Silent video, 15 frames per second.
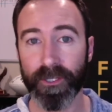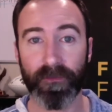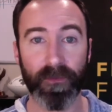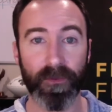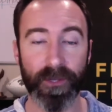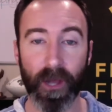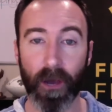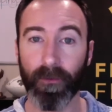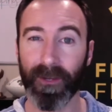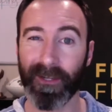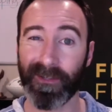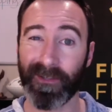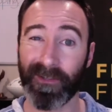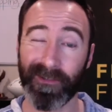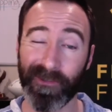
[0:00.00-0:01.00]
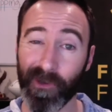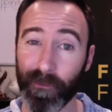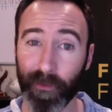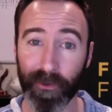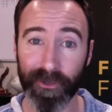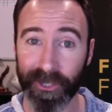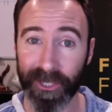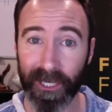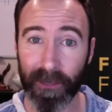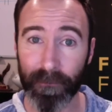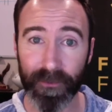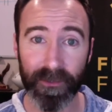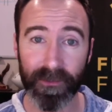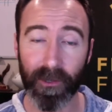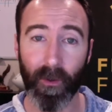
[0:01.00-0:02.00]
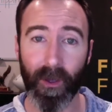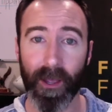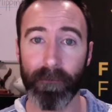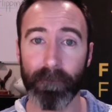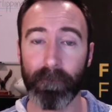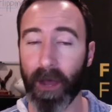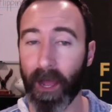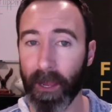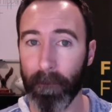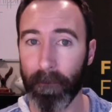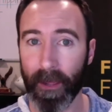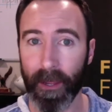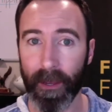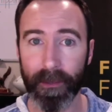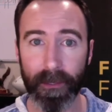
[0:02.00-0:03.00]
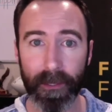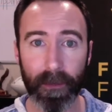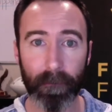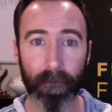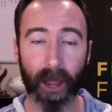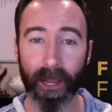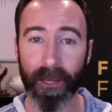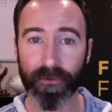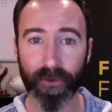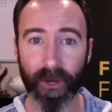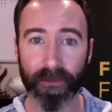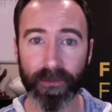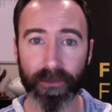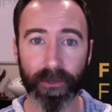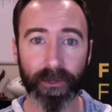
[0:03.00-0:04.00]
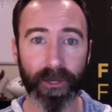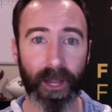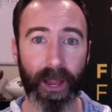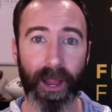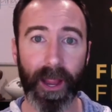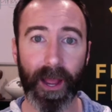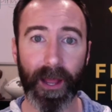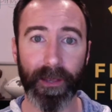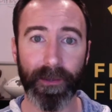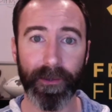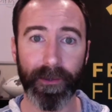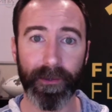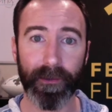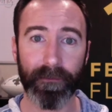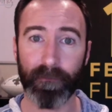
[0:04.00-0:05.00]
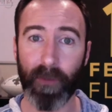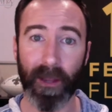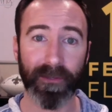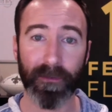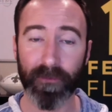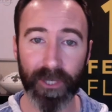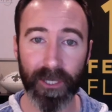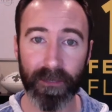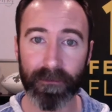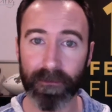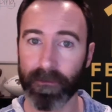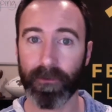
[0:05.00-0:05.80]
If you don't, it's super cheap. Just go ahead and buy a bed, buy a dresser, and buy some sheets.